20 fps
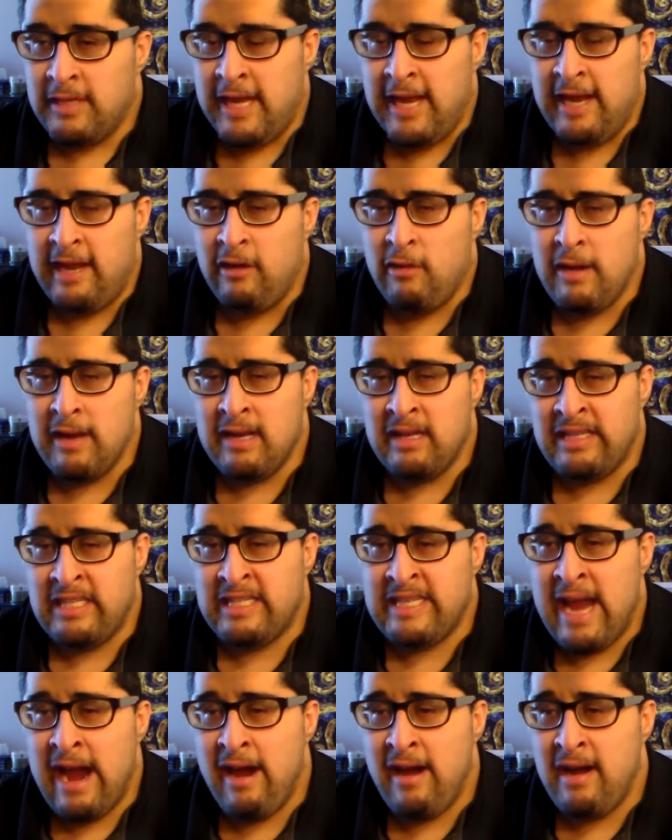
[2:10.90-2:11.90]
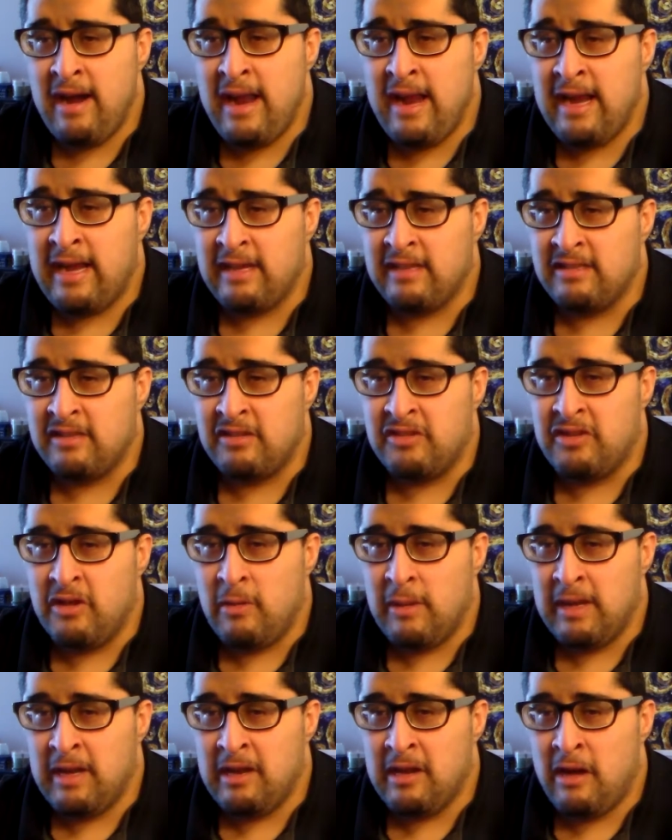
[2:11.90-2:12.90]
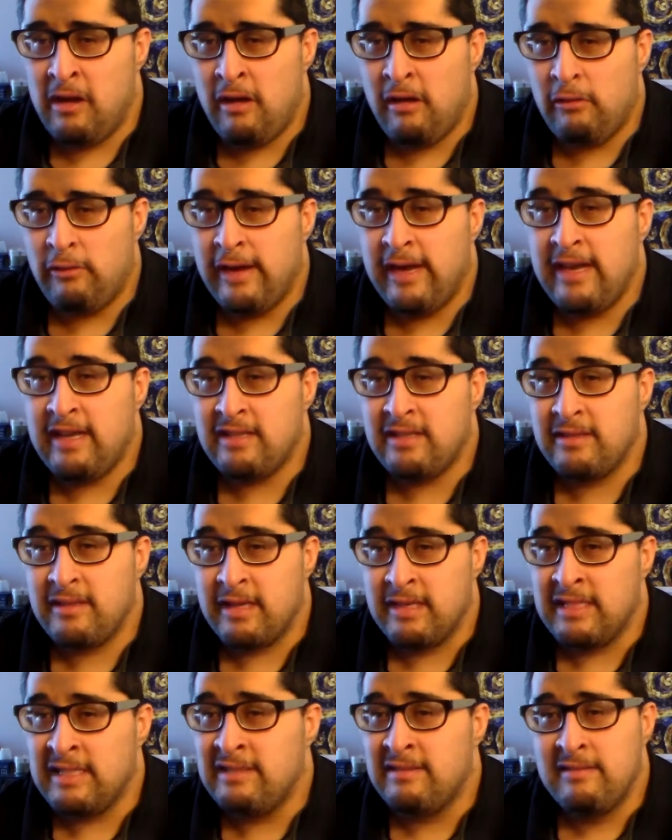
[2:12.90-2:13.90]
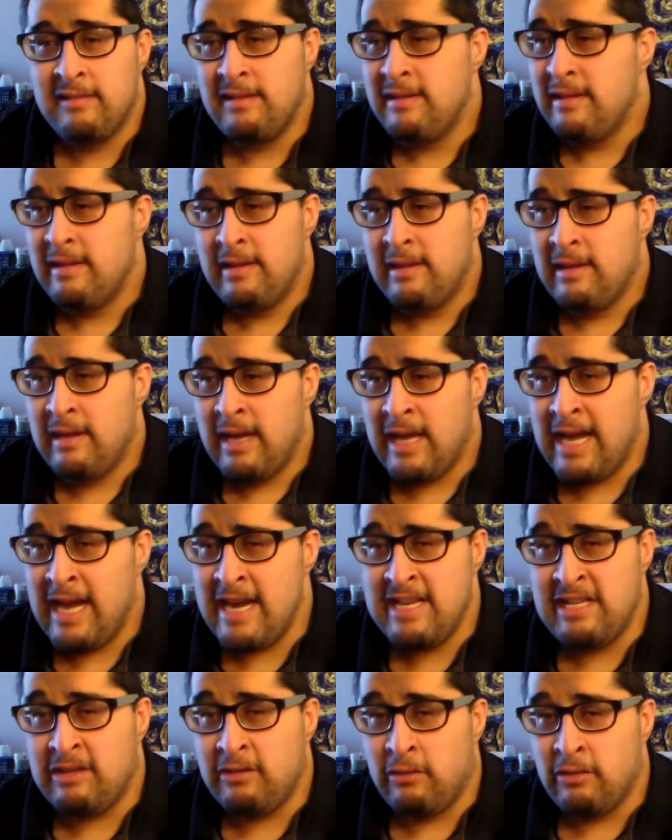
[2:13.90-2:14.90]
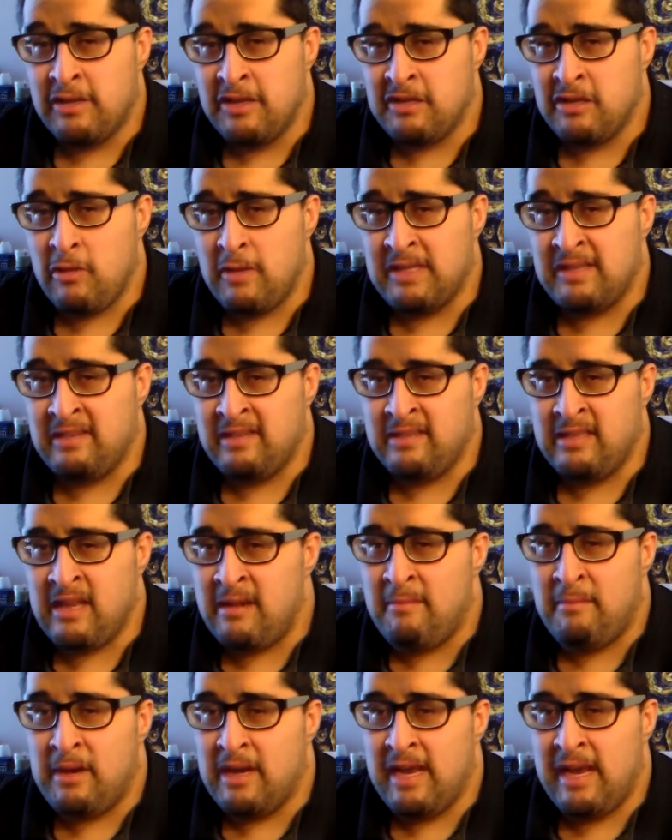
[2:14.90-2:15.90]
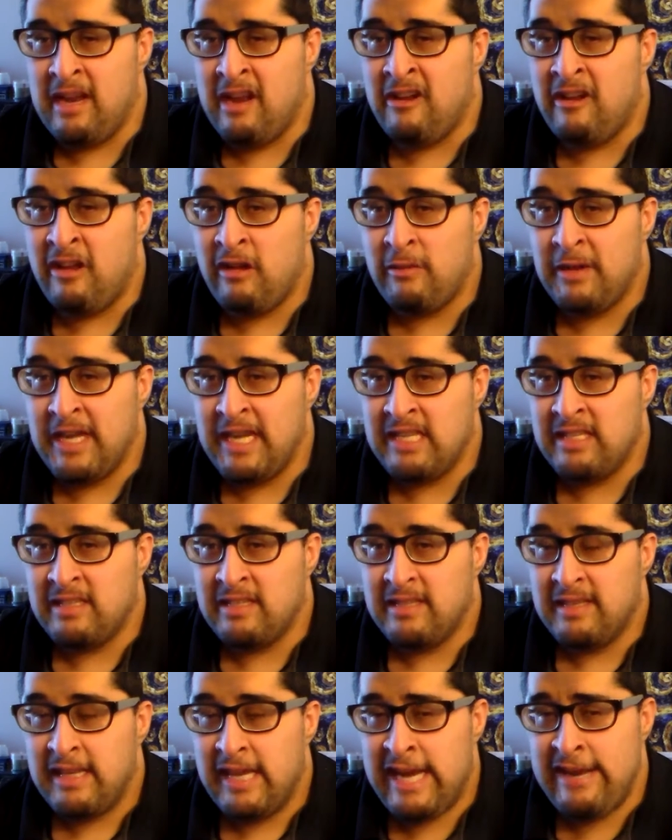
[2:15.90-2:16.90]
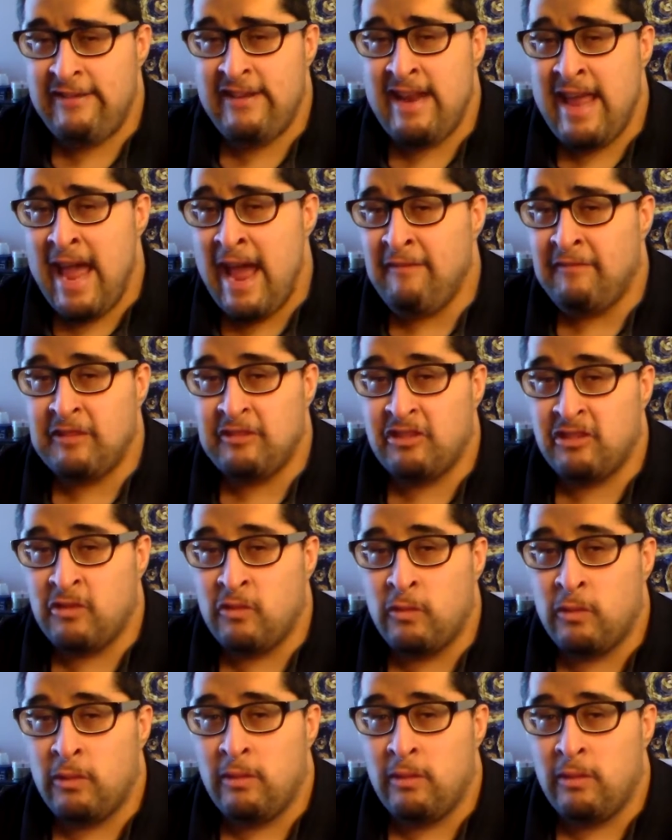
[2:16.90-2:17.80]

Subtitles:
Did he go on a Saturday because there's no one in the hallways? Because high school, there's always somebody in the hallways, even after school.